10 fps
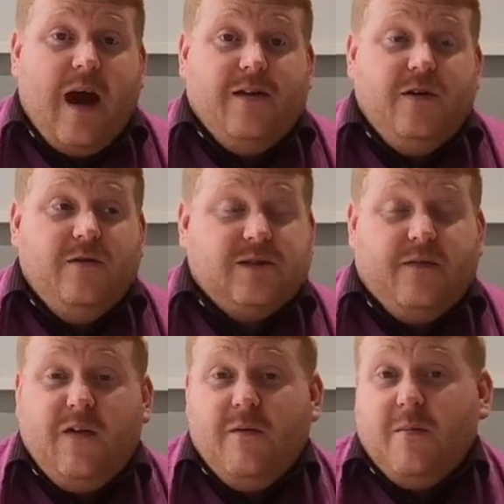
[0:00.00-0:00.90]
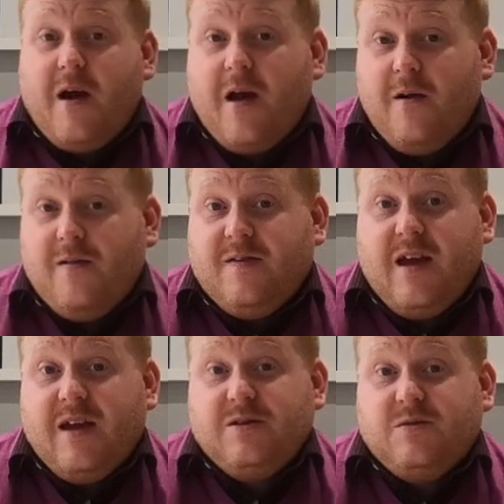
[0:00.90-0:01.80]
and use a few of my own
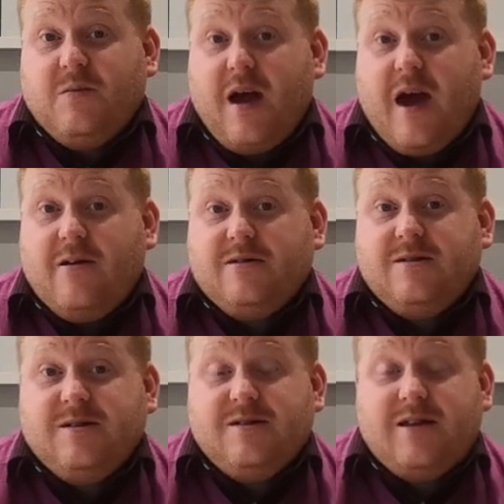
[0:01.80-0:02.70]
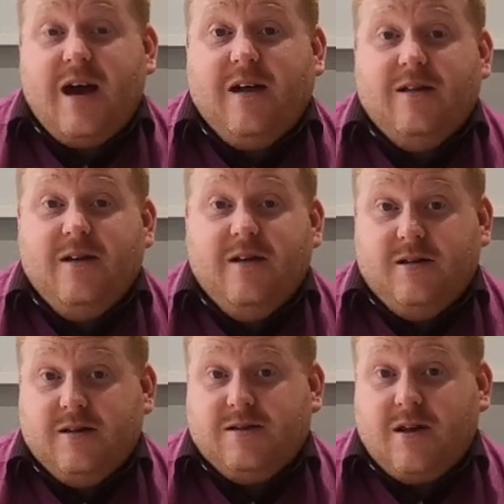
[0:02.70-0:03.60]
things from my house to sell
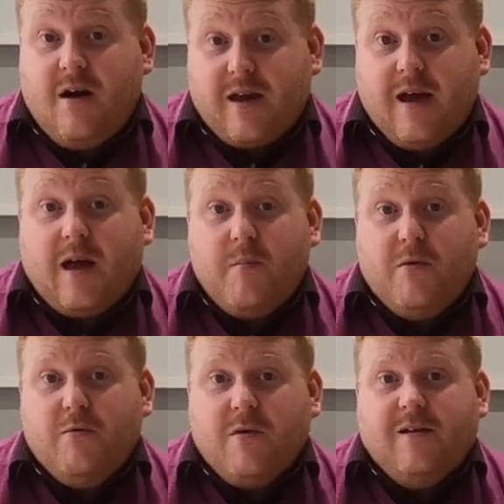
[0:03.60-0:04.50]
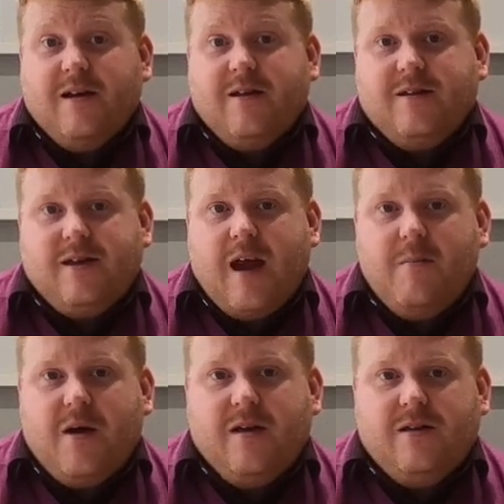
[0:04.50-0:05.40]
to start getting that ball rolling and to
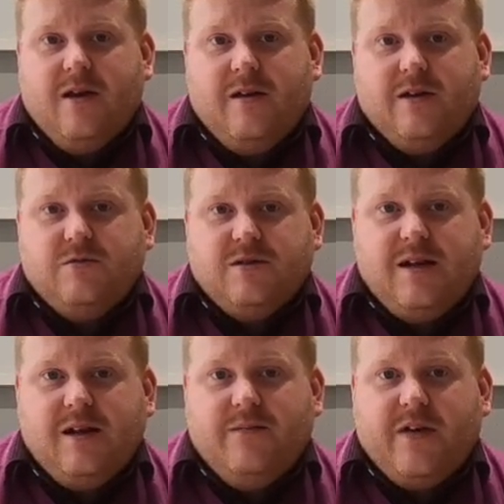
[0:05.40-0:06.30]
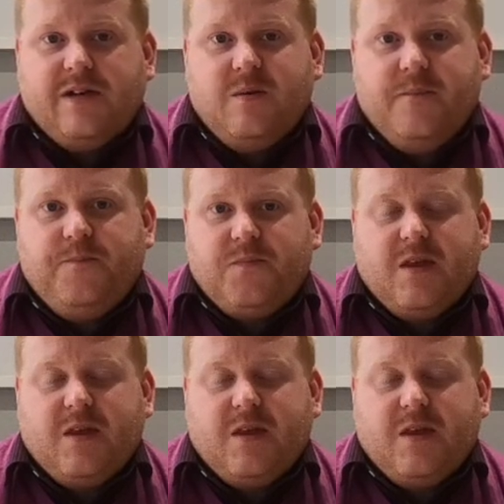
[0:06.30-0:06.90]
gain my initial seed investment.